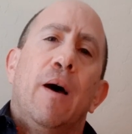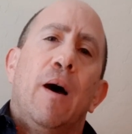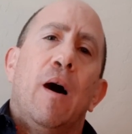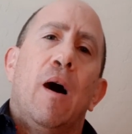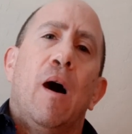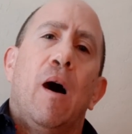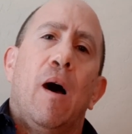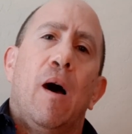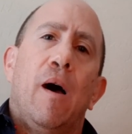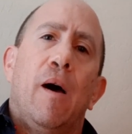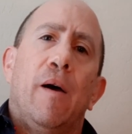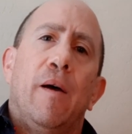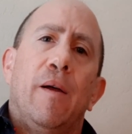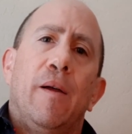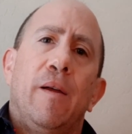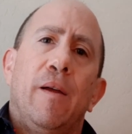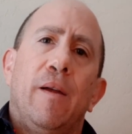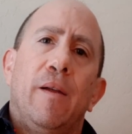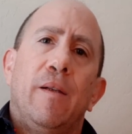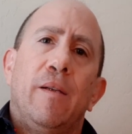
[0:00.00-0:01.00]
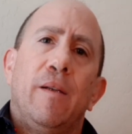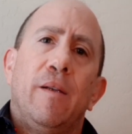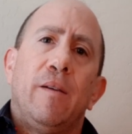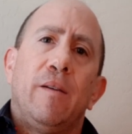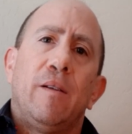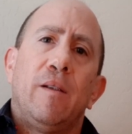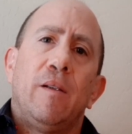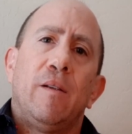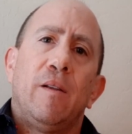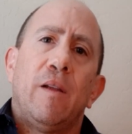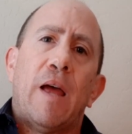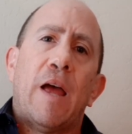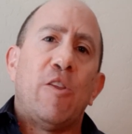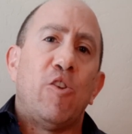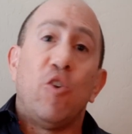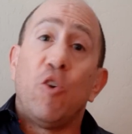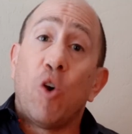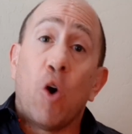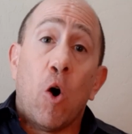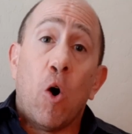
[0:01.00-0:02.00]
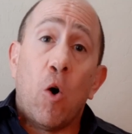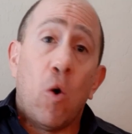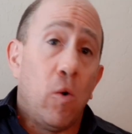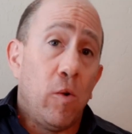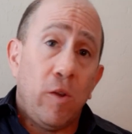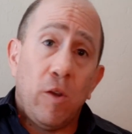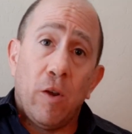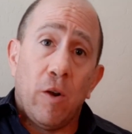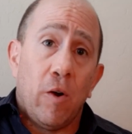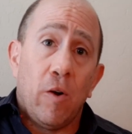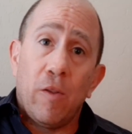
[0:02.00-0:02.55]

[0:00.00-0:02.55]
and you go, you